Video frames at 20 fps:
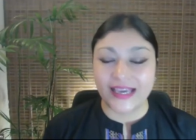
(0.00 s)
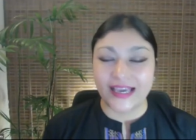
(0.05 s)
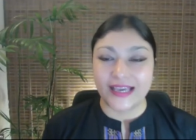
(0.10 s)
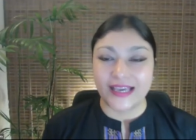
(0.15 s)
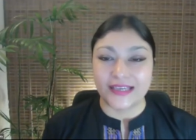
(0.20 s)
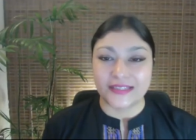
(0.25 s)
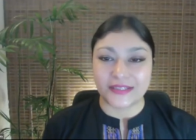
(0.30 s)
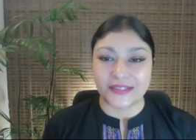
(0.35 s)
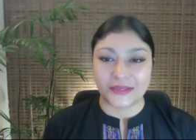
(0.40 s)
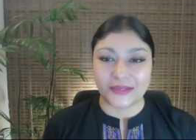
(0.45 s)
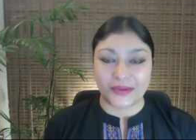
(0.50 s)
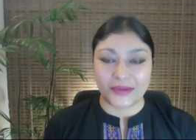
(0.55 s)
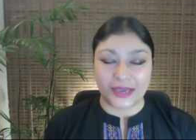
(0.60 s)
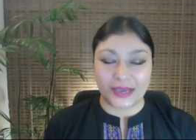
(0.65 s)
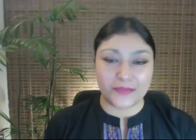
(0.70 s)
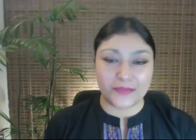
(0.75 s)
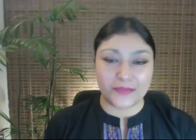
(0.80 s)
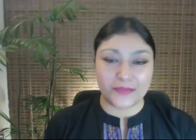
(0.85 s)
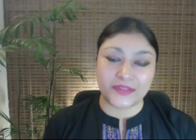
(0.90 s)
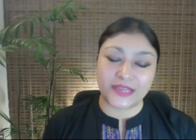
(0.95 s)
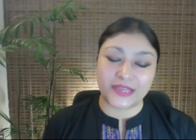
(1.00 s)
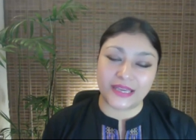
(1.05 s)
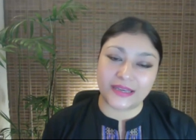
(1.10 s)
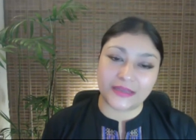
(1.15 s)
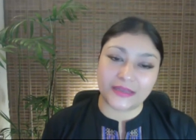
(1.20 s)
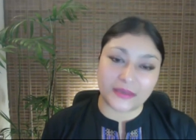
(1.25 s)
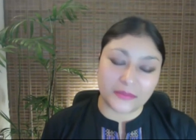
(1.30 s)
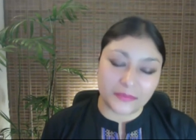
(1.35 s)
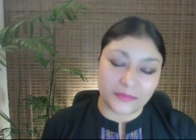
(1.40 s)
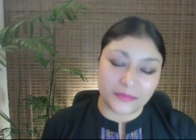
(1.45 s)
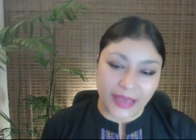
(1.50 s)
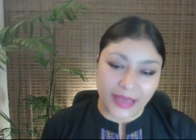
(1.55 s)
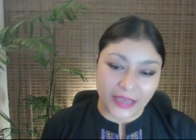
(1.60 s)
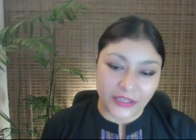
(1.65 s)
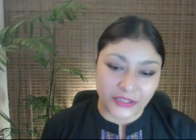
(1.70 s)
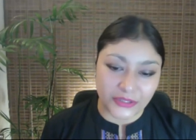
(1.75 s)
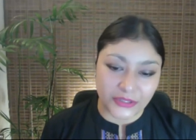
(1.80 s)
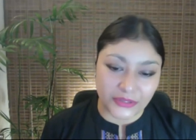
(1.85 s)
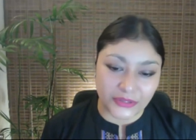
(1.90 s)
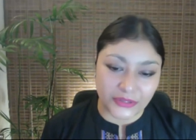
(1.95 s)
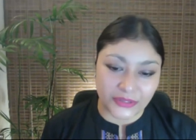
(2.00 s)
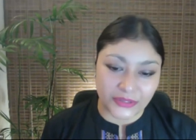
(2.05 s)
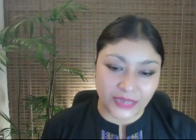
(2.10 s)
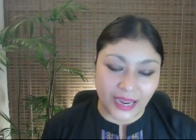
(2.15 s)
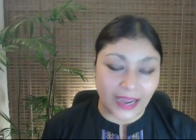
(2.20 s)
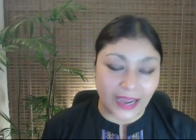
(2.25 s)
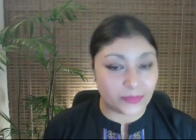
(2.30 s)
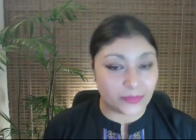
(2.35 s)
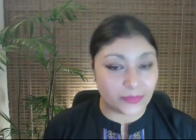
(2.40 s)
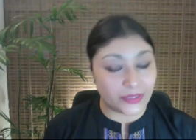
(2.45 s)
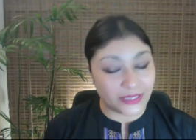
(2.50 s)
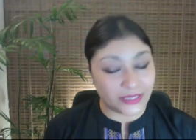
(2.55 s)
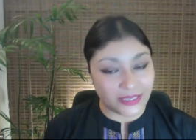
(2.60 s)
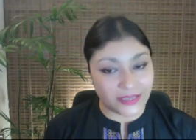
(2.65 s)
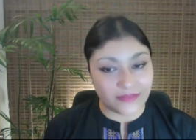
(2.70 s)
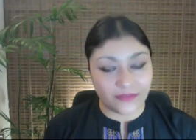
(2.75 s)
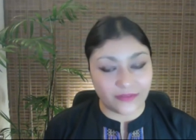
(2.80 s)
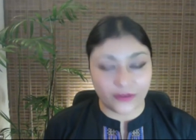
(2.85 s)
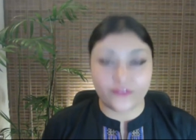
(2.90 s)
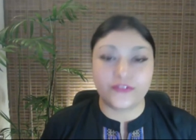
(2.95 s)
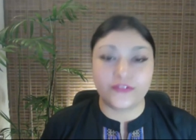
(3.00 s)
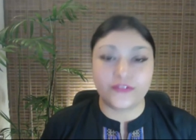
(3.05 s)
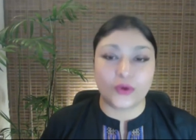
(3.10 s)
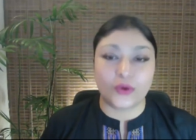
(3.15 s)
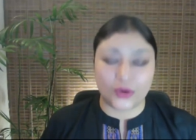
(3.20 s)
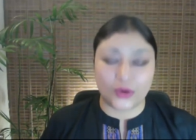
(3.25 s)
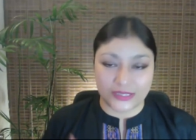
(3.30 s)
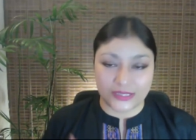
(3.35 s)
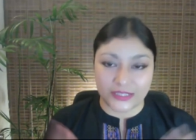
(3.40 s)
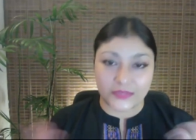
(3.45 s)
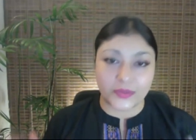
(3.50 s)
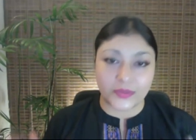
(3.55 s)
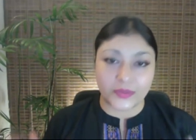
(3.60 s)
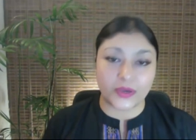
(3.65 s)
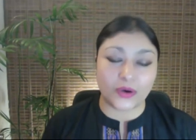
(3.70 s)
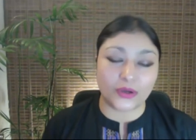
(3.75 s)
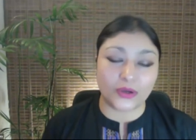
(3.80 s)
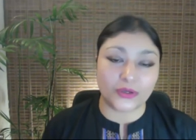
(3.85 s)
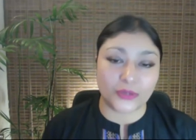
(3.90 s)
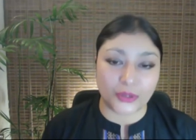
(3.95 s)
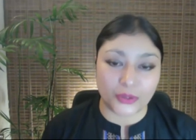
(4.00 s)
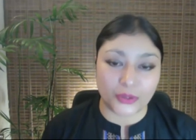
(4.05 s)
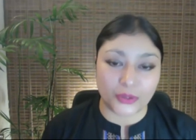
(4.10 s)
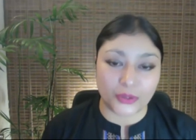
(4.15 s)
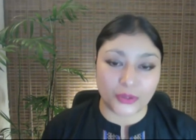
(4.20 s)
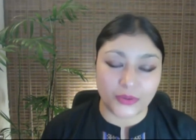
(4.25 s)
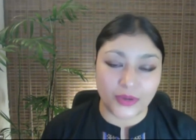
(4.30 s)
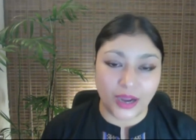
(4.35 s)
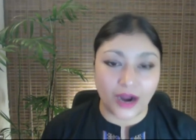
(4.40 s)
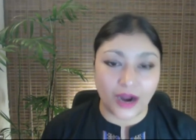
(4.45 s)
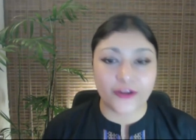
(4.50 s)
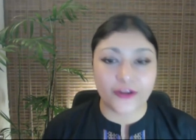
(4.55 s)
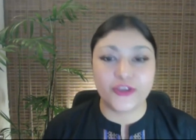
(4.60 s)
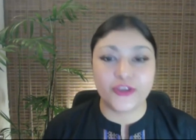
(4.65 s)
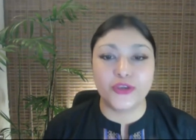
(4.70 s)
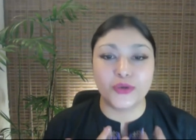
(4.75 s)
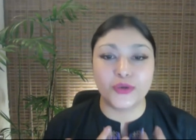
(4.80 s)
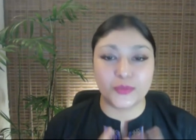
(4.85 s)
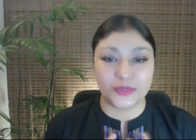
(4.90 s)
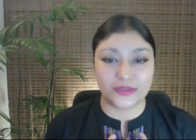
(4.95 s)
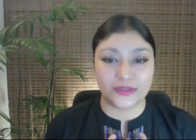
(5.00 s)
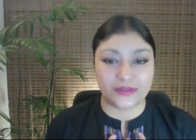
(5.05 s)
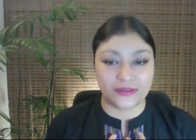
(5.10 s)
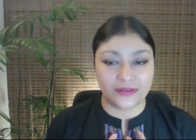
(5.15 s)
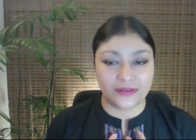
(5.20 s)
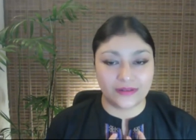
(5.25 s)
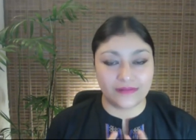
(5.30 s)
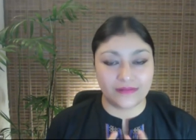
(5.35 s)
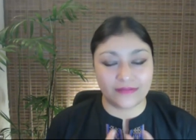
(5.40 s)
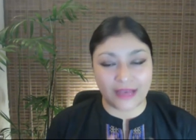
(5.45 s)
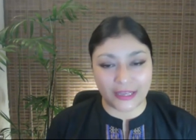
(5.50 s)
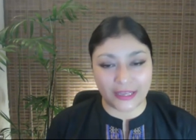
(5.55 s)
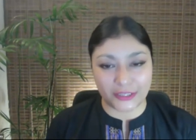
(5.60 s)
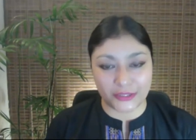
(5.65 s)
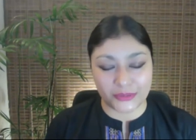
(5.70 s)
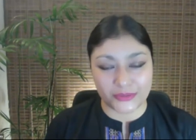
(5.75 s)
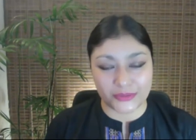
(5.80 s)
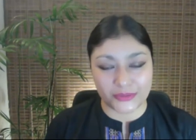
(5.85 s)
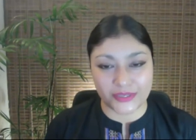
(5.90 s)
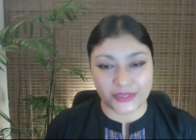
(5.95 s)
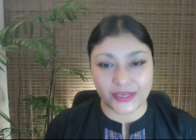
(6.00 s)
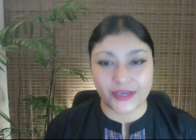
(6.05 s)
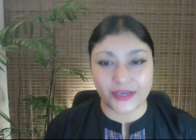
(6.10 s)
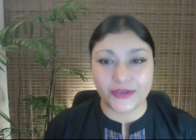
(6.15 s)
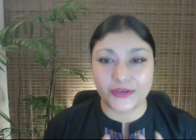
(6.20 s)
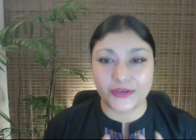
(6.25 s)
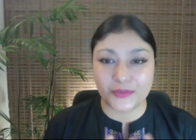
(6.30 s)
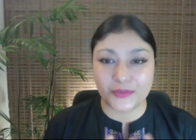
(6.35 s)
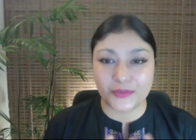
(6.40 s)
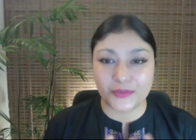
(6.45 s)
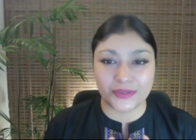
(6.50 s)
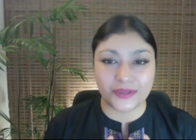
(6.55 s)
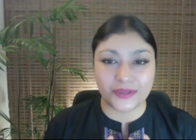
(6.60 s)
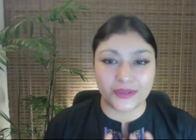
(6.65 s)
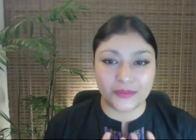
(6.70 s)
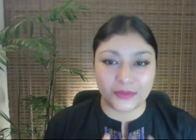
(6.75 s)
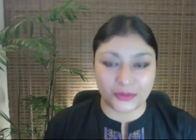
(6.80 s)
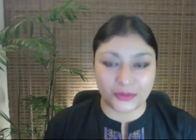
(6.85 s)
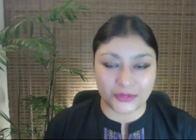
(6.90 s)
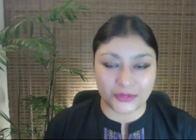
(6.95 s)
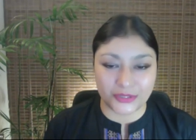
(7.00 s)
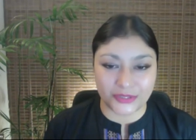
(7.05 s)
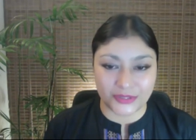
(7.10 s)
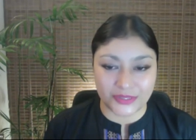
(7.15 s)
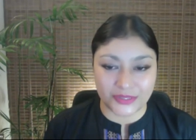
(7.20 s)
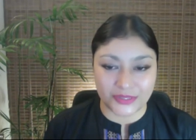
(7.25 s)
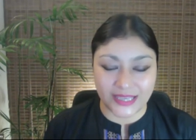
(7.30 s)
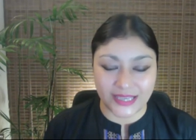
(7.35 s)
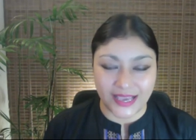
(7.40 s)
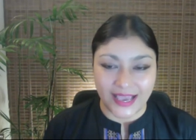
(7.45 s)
So empathy and compassion, I believe, of course, as we all know, are human values, human emotions.